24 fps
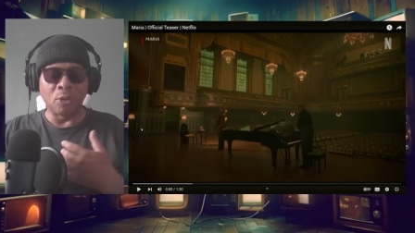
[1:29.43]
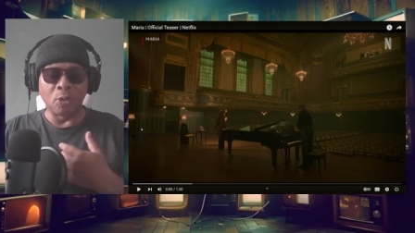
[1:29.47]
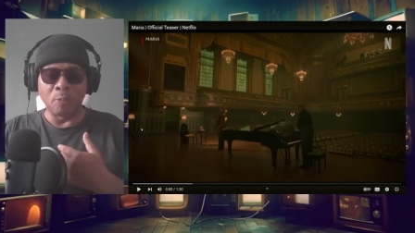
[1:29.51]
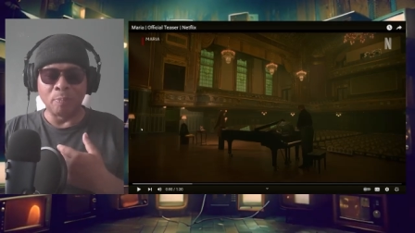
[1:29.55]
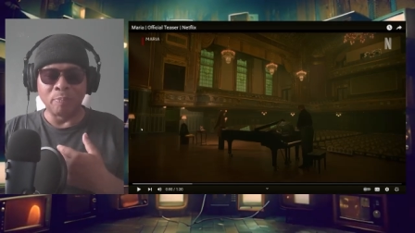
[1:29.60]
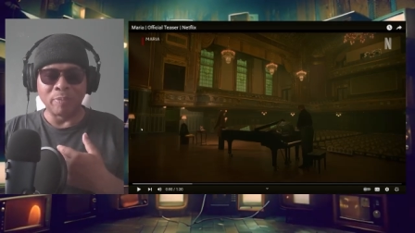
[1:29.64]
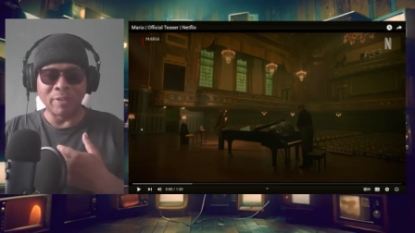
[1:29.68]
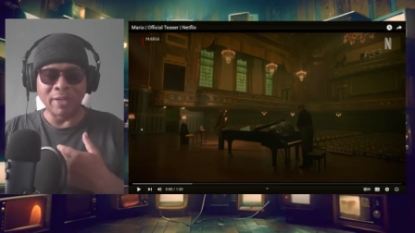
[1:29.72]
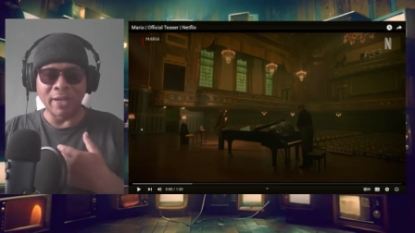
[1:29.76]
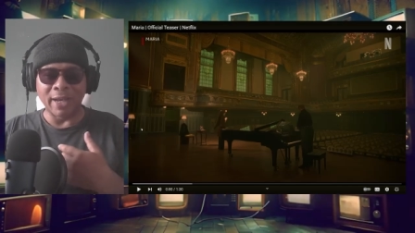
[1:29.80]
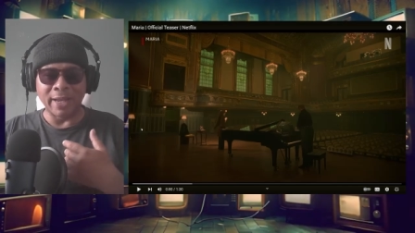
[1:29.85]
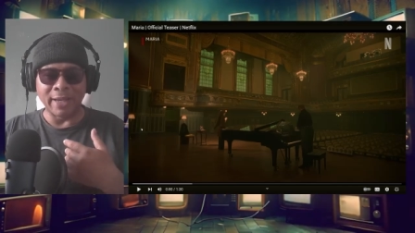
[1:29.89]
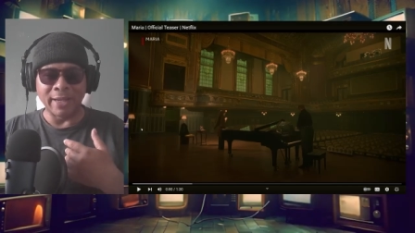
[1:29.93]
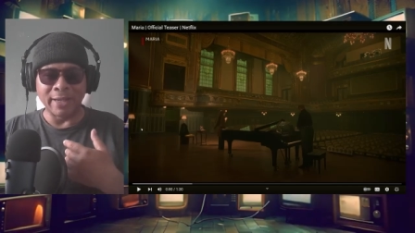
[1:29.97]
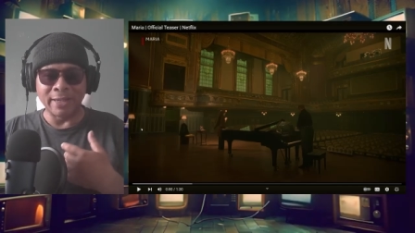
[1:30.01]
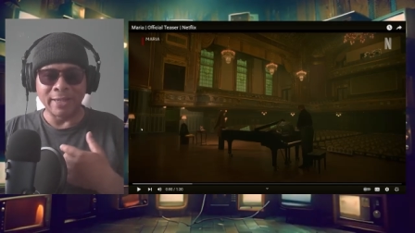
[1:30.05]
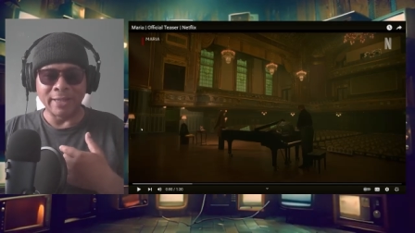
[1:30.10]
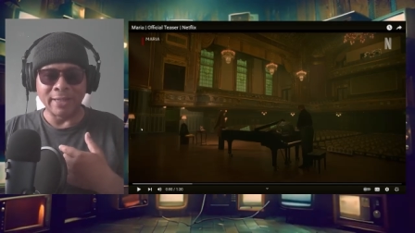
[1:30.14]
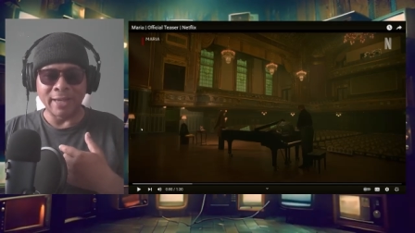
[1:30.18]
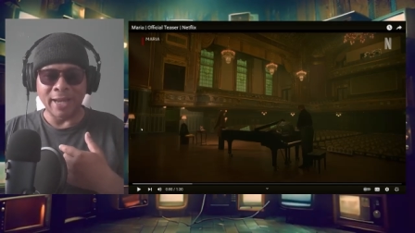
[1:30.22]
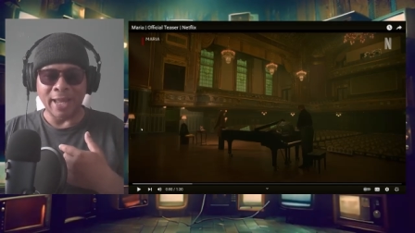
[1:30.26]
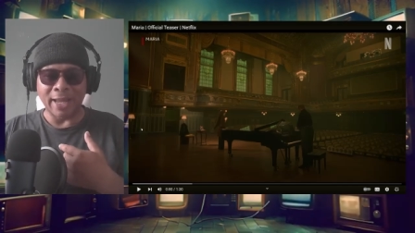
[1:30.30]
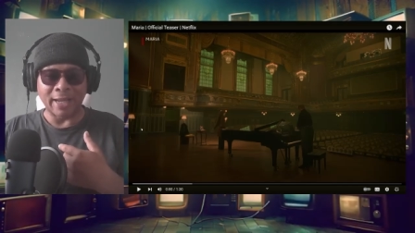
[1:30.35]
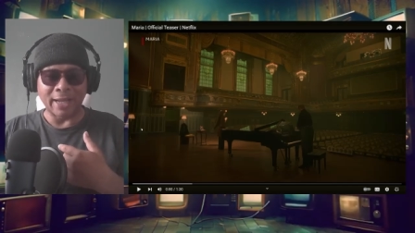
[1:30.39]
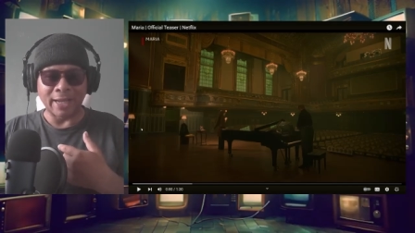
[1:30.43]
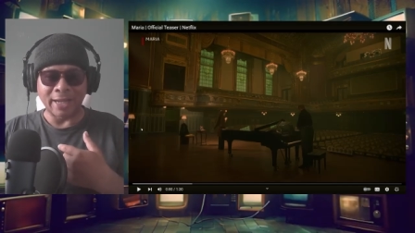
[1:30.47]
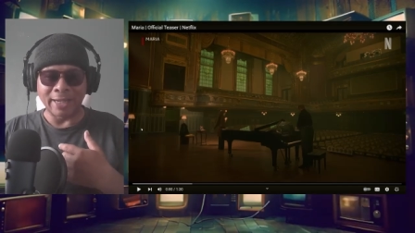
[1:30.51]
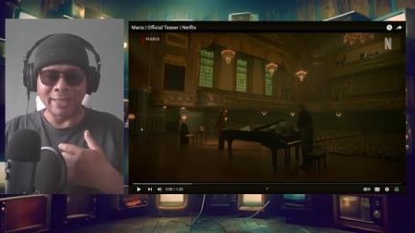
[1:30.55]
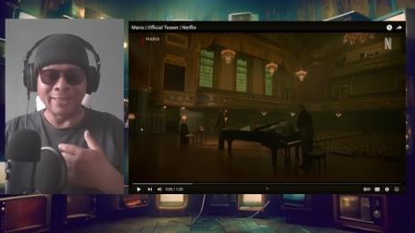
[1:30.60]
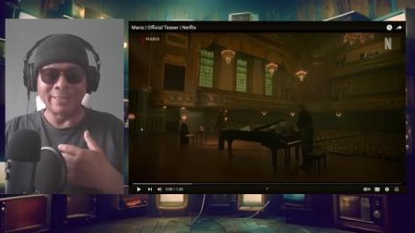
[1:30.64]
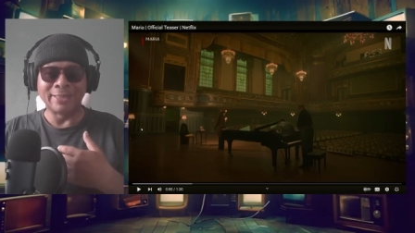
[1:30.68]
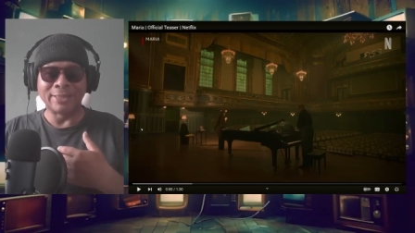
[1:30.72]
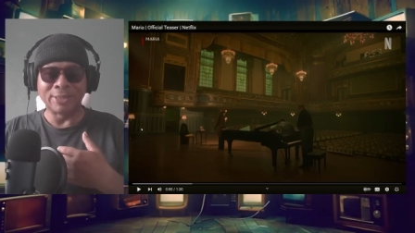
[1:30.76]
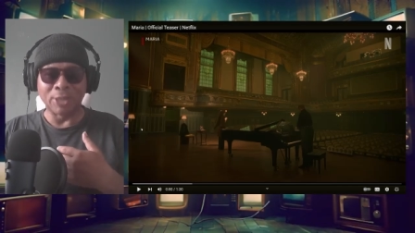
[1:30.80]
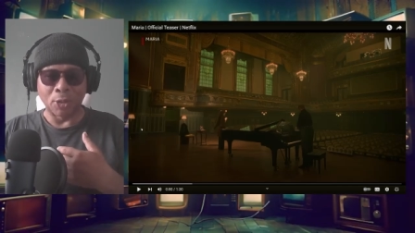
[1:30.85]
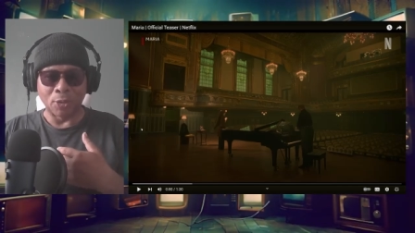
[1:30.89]
will play like a
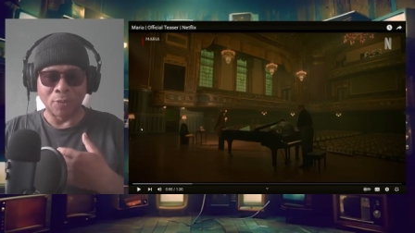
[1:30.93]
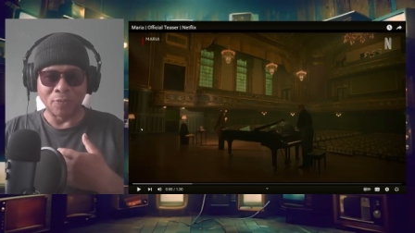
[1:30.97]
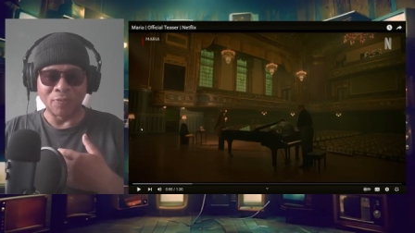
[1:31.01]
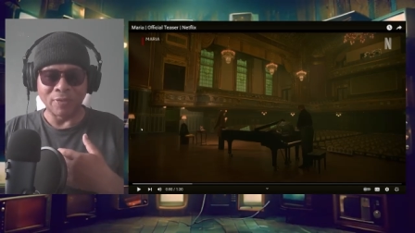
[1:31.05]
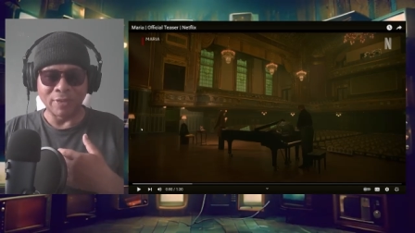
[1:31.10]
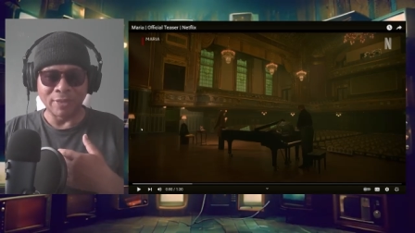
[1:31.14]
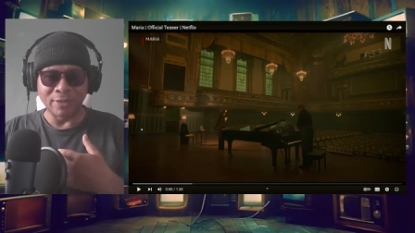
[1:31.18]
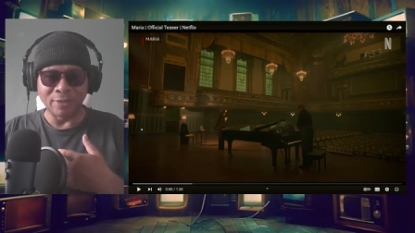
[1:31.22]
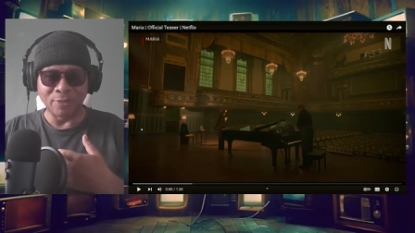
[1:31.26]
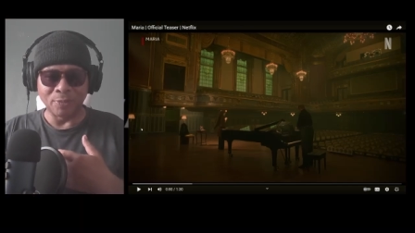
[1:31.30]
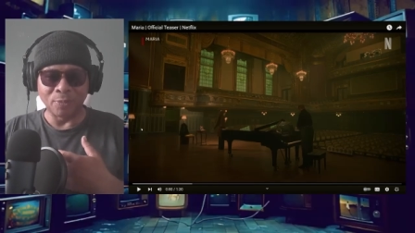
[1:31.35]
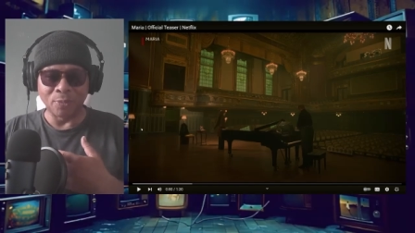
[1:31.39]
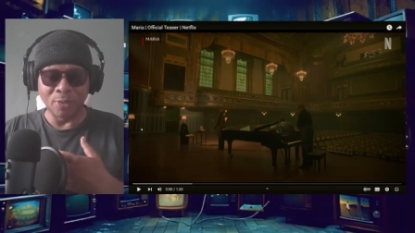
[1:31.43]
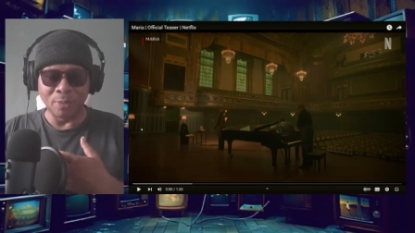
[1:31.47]
conservative